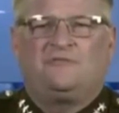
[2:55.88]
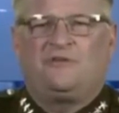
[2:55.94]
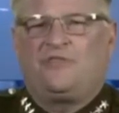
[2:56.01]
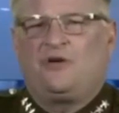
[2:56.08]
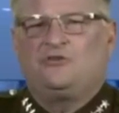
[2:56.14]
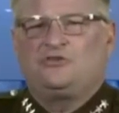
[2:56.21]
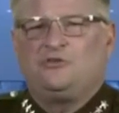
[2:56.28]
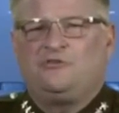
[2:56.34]
For
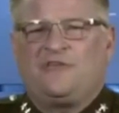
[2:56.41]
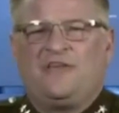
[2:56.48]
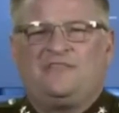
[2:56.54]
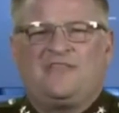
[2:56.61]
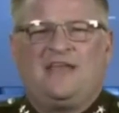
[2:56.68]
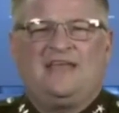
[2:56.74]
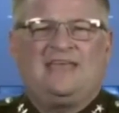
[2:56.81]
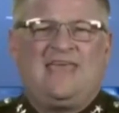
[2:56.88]
those who
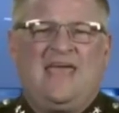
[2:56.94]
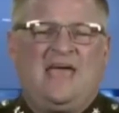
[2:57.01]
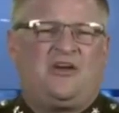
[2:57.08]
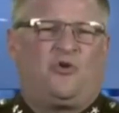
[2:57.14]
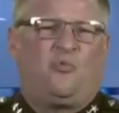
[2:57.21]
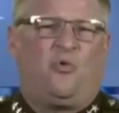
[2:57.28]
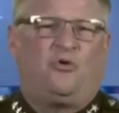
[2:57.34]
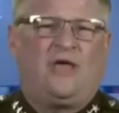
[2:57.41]
think that it
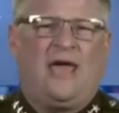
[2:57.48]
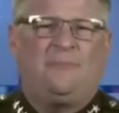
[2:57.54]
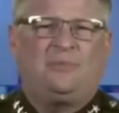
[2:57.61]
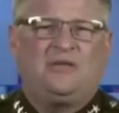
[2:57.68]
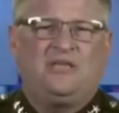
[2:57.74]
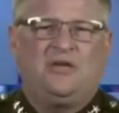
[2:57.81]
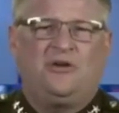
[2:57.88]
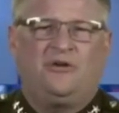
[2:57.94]
can't or won't
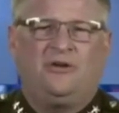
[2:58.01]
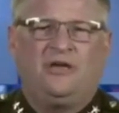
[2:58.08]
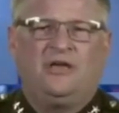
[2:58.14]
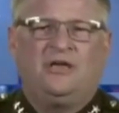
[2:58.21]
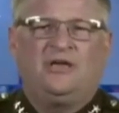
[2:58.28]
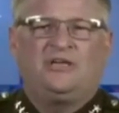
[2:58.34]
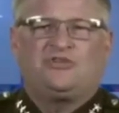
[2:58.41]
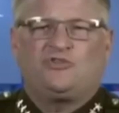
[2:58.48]
happen here,
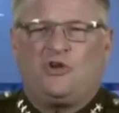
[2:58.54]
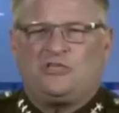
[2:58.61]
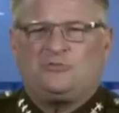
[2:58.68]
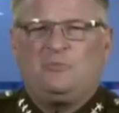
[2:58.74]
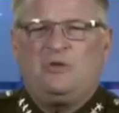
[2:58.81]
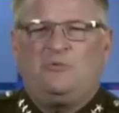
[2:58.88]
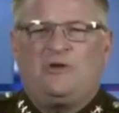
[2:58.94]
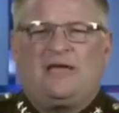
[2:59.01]

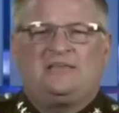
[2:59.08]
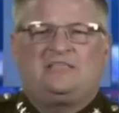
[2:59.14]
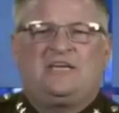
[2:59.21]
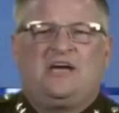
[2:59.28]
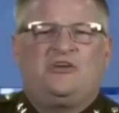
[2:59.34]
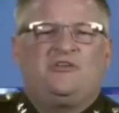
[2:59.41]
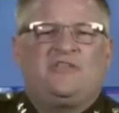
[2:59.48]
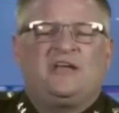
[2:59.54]
trust me when I
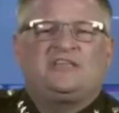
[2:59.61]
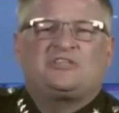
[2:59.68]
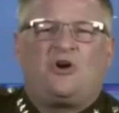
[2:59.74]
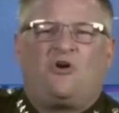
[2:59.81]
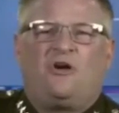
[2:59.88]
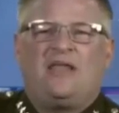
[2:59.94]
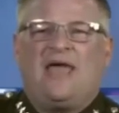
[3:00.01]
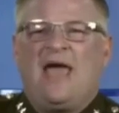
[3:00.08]
tell you that it's
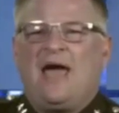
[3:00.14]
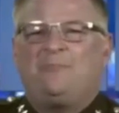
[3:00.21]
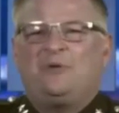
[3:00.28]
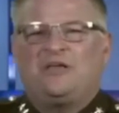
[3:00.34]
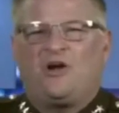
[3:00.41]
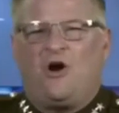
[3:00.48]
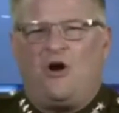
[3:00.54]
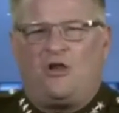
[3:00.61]
already
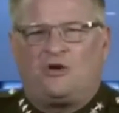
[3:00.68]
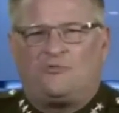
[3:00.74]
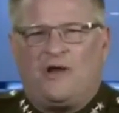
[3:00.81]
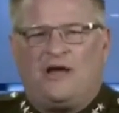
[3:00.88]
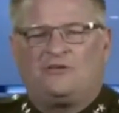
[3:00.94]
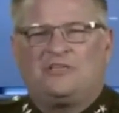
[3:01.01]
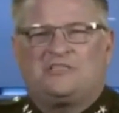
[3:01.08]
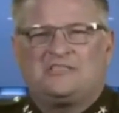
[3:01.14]
happening all
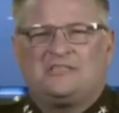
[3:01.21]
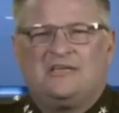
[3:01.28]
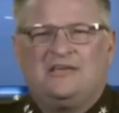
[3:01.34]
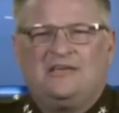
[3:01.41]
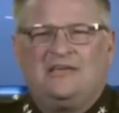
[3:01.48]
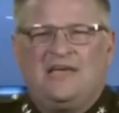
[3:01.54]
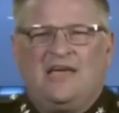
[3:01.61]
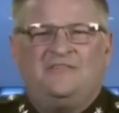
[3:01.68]
around us.
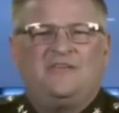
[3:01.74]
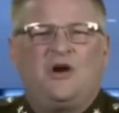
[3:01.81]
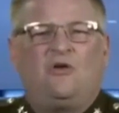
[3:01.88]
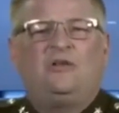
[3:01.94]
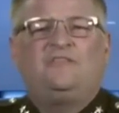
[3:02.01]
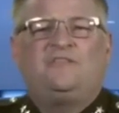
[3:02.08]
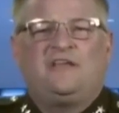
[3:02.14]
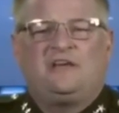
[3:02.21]
And the
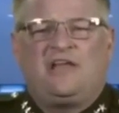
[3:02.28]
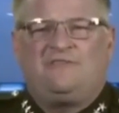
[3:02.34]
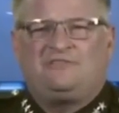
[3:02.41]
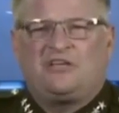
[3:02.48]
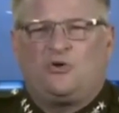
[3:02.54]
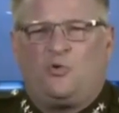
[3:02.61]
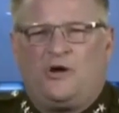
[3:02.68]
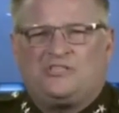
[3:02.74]
only thing
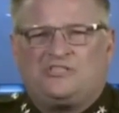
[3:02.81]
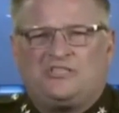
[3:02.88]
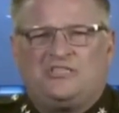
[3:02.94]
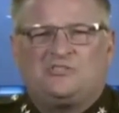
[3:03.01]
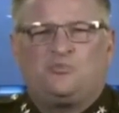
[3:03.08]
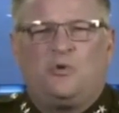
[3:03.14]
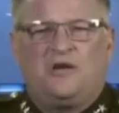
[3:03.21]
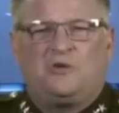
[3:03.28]
left to
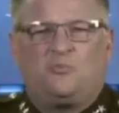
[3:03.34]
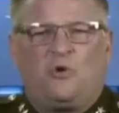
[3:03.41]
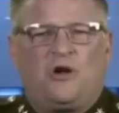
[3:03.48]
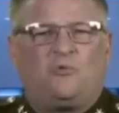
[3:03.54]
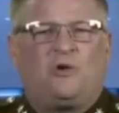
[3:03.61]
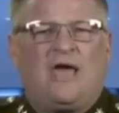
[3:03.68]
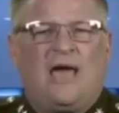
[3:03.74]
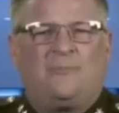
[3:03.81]
question is when and
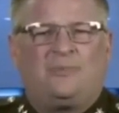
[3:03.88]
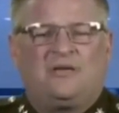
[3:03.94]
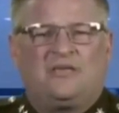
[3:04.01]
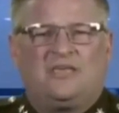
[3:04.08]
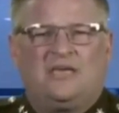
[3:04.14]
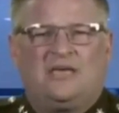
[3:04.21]
where it will happen